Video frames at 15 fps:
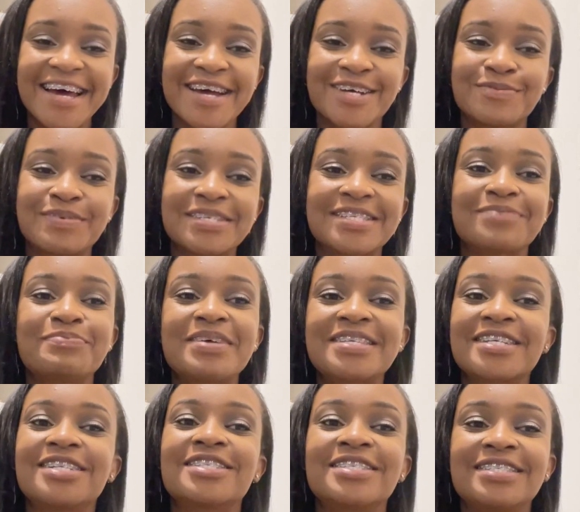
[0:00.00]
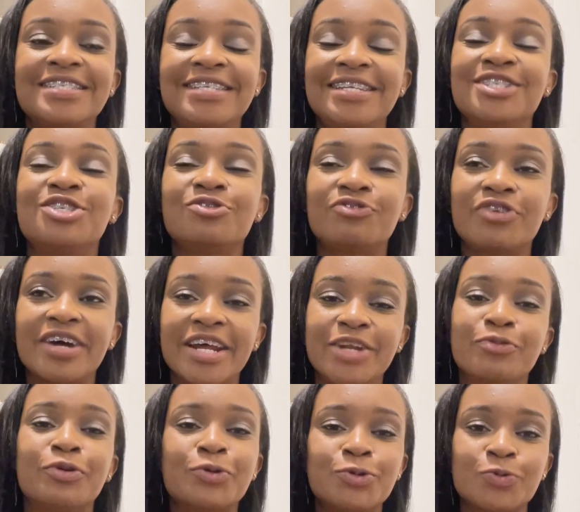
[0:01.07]
It was basically for
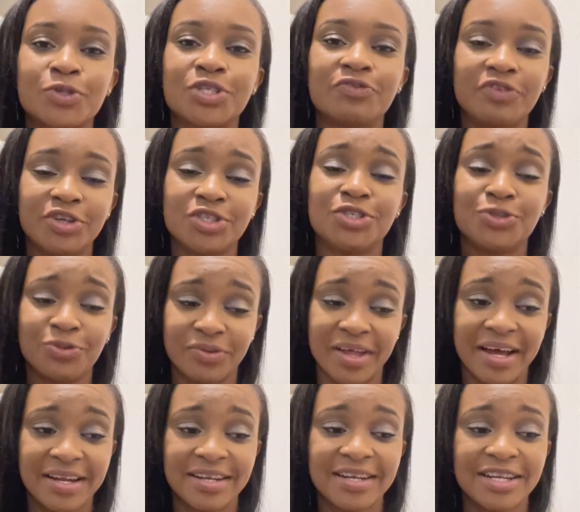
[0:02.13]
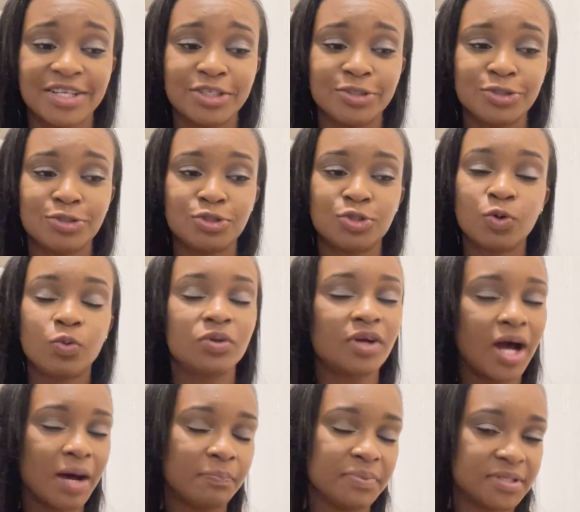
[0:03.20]
anyone who's watching the video to know that don't
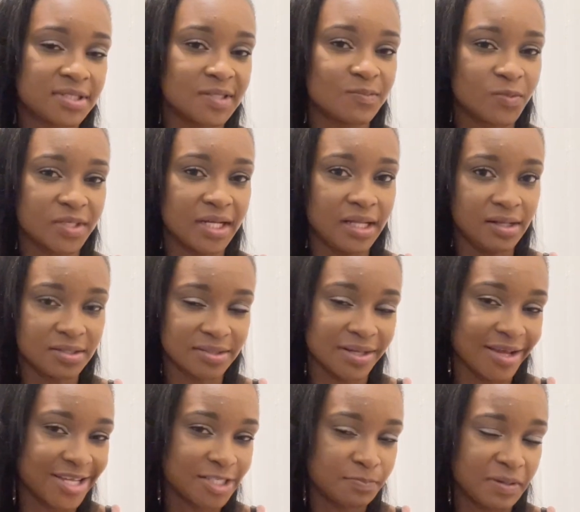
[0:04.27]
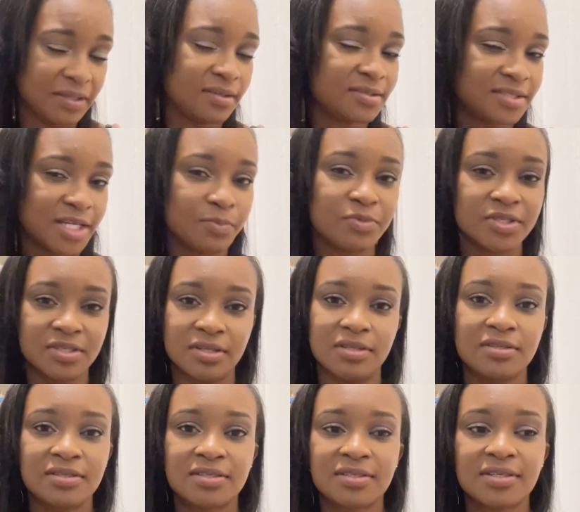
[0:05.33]
copy someone else and expect the same
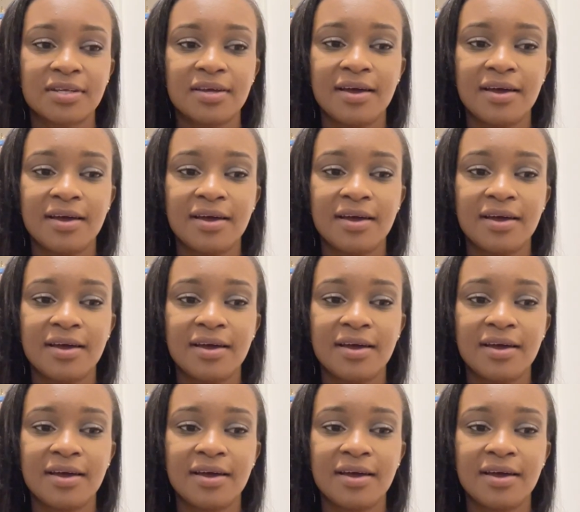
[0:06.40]
results.